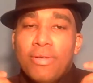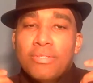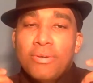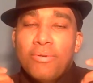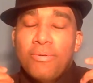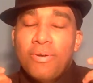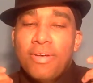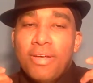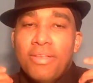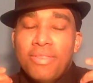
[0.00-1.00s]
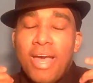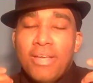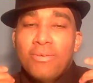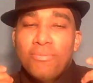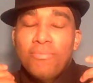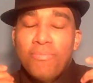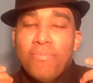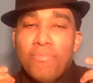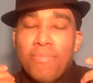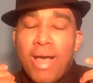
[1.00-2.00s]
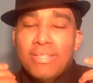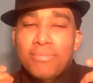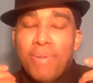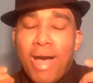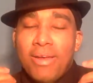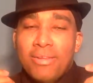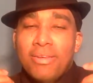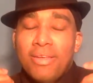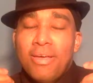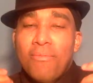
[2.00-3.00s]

So thank you, Master Biden.